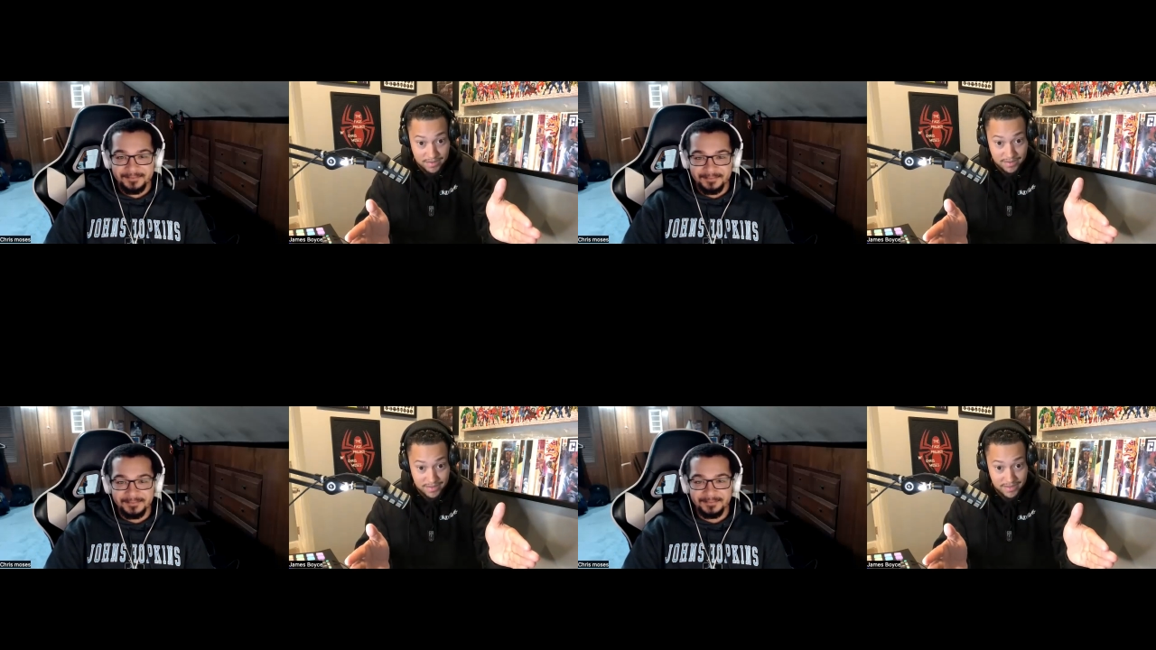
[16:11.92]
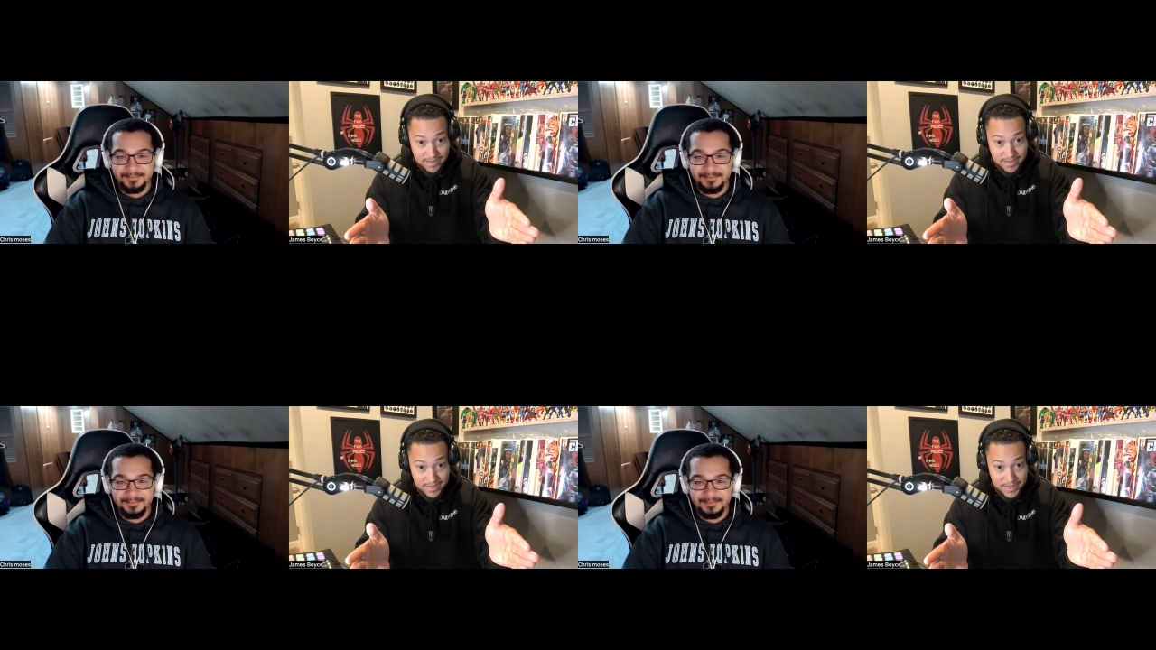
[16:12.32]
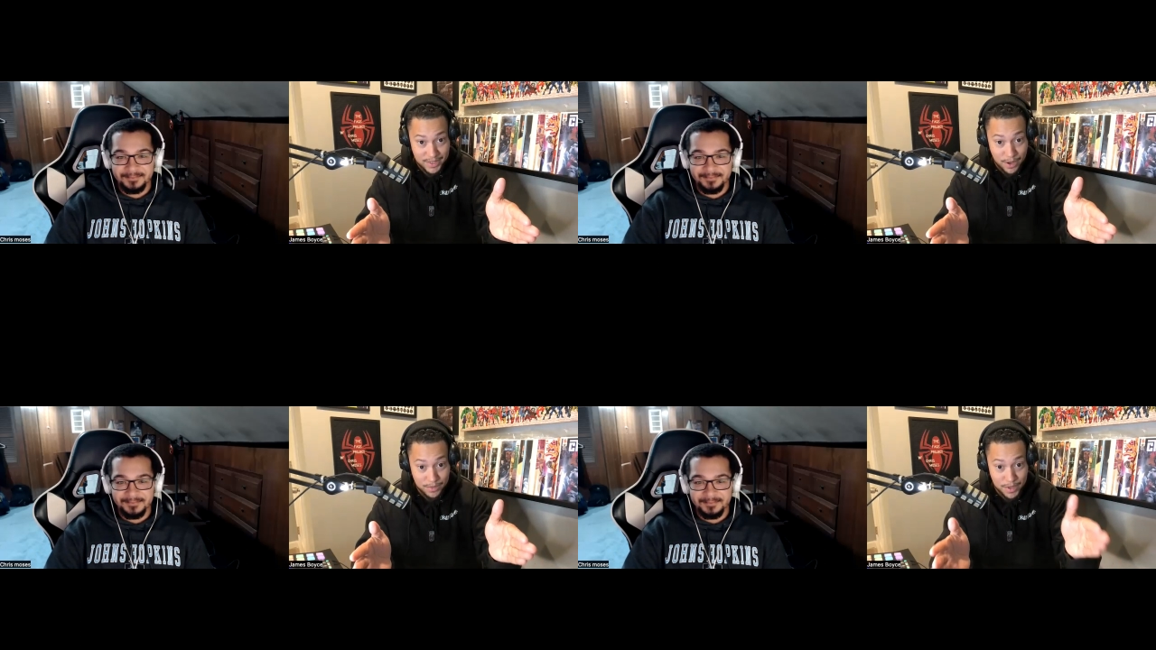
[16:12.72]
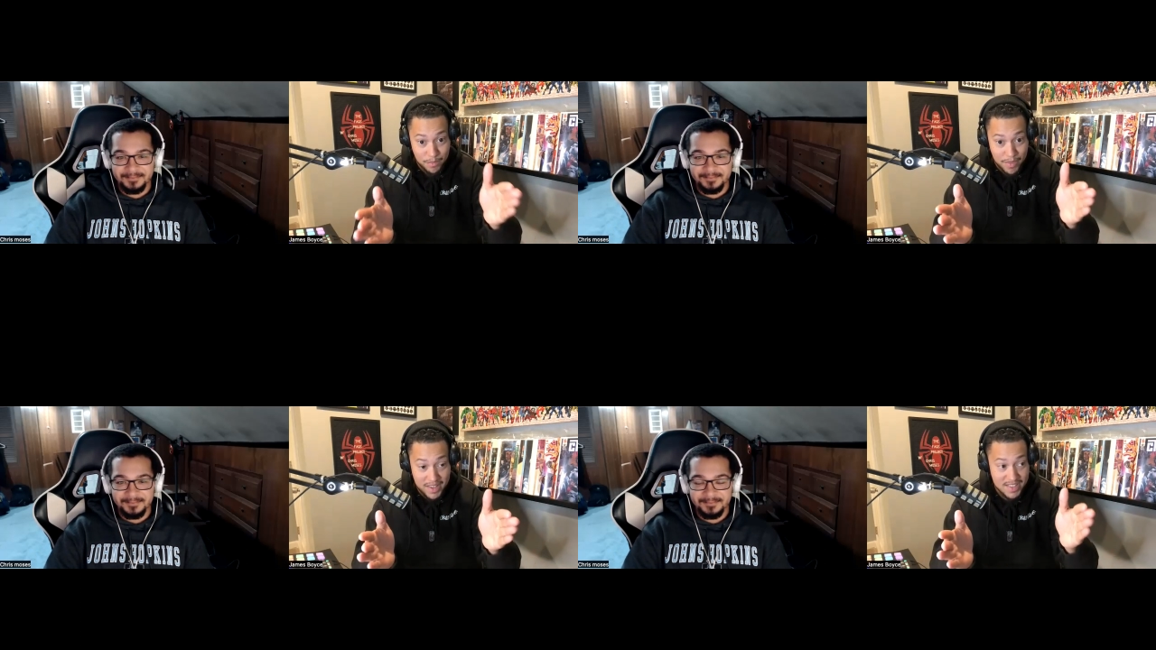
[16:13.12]
Speaker 1: mm. you know, the
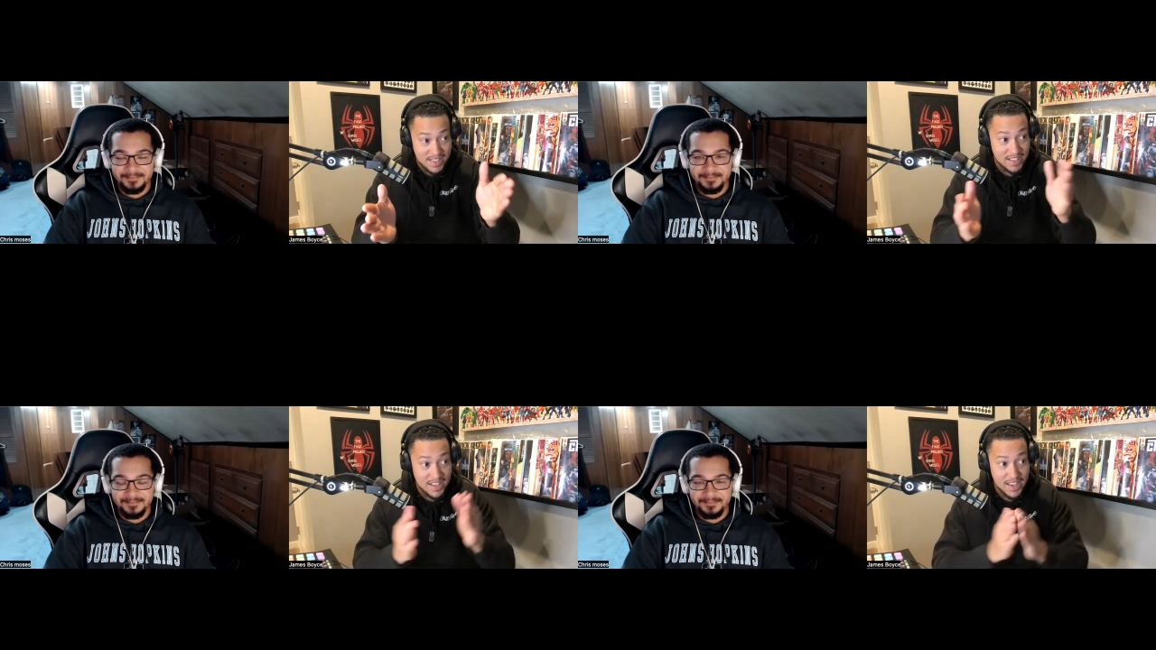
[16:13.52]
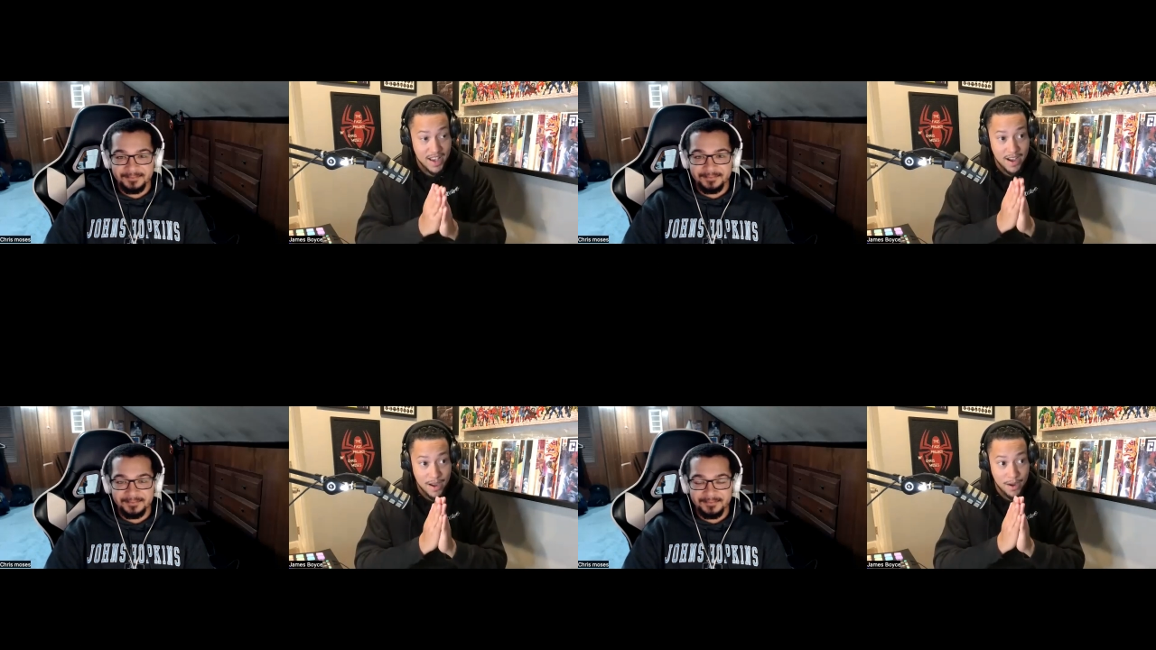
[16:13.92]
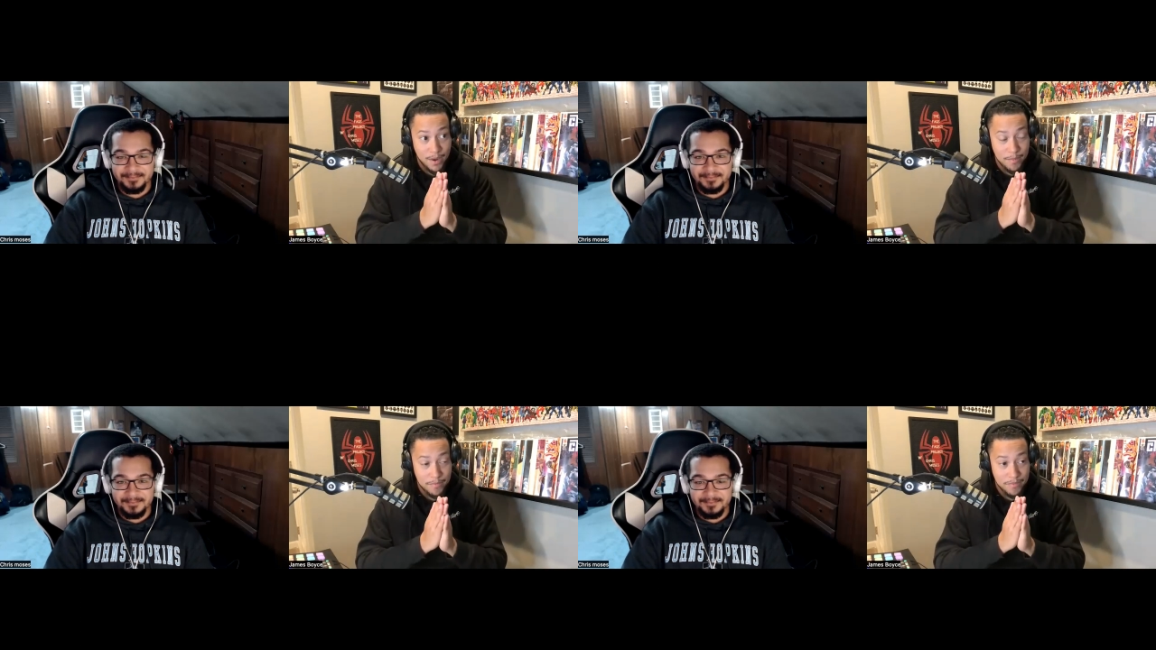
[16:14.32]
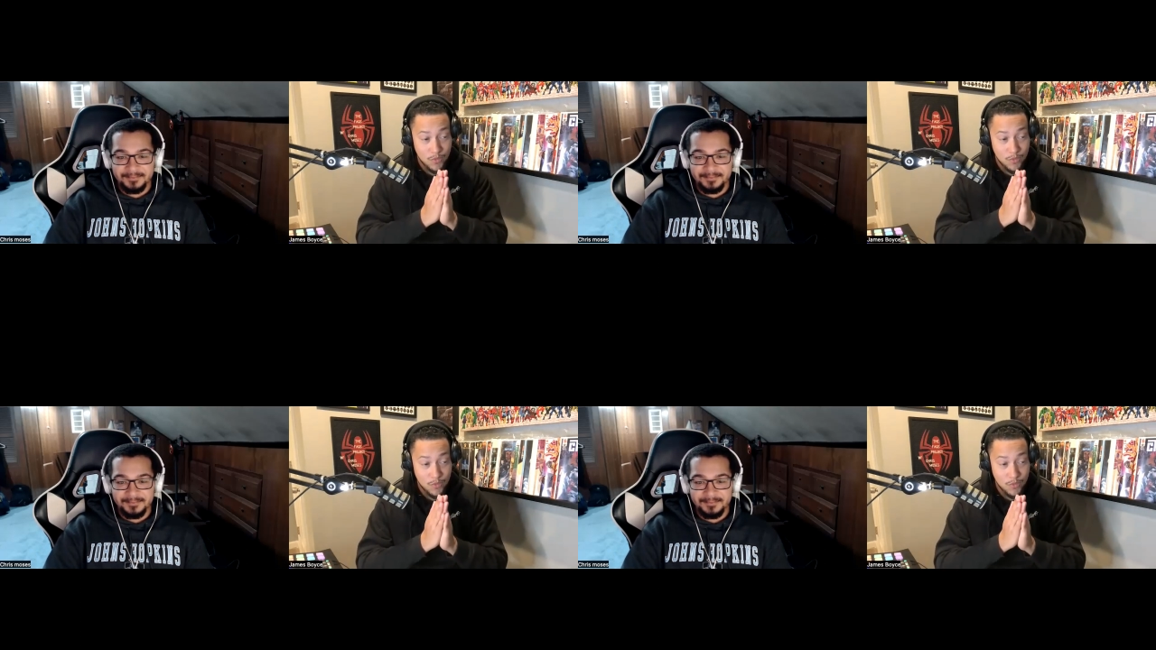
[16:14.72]
basically um,